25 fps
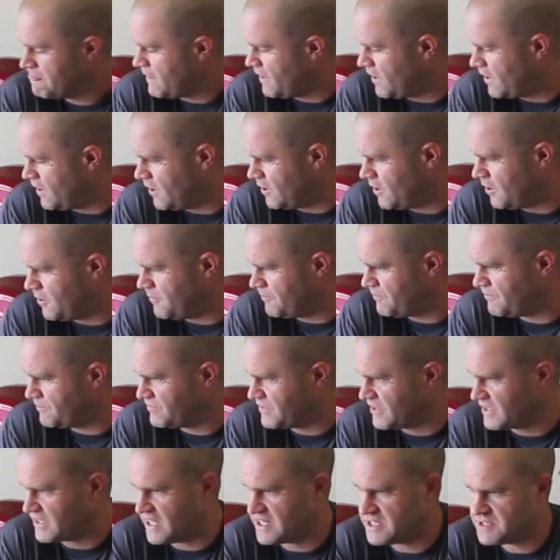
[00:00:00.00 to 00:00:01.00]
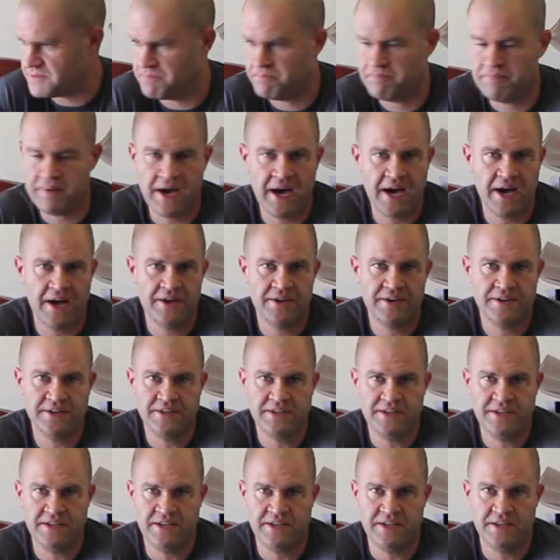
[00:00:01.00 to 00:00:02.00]
um, I think that's
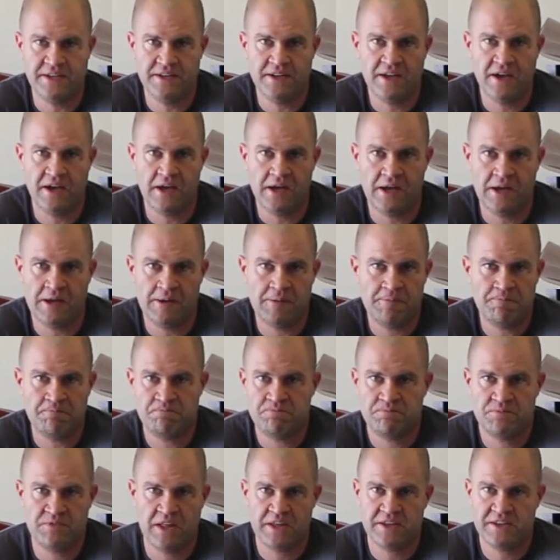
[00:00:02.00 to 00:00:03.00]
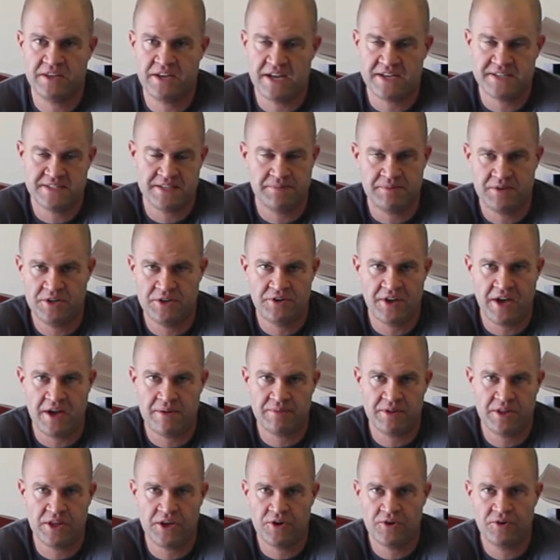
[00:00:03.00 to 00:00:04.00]
about it. Um, but you guys let me know
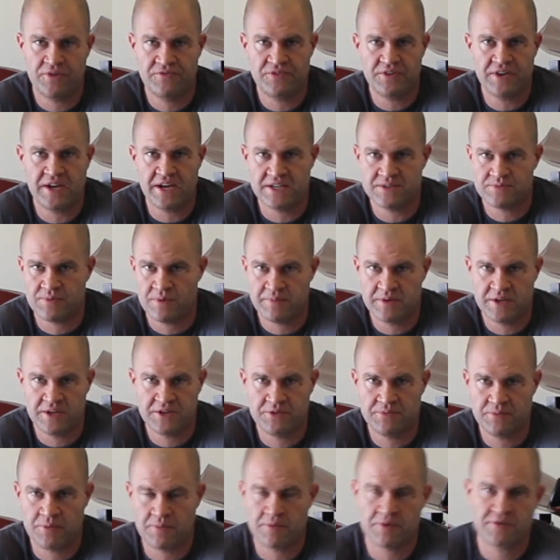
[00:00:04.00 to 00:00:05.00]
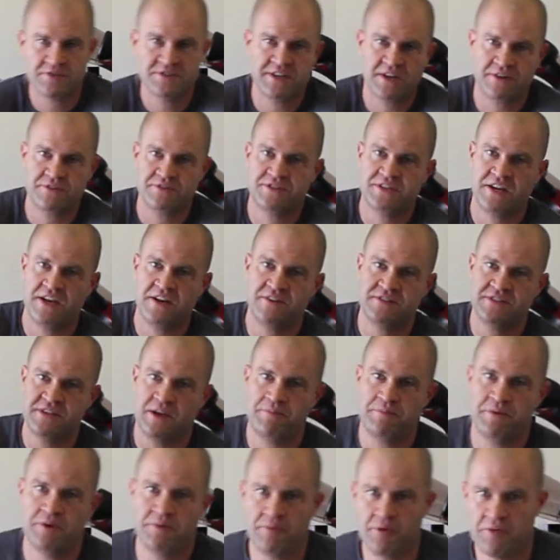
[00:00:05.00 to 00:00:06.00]
down below if you guys want me to do more motorcycle channels.
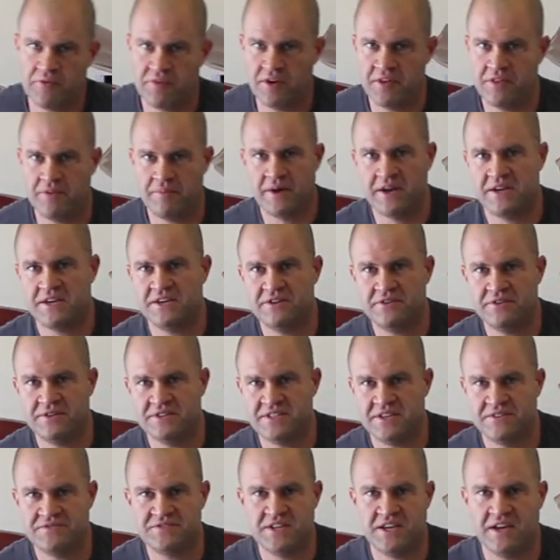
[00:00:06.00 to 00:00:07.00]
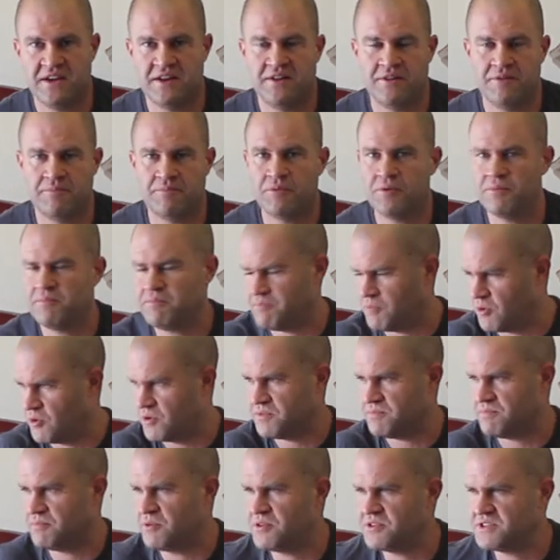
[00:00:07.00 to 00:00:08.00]
I'll put them over on the Mikey USF channel. More,
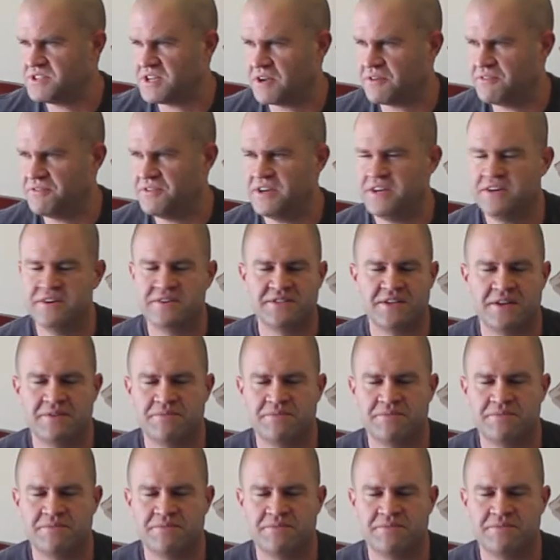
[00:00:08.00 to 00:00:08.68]
more motorcycle videos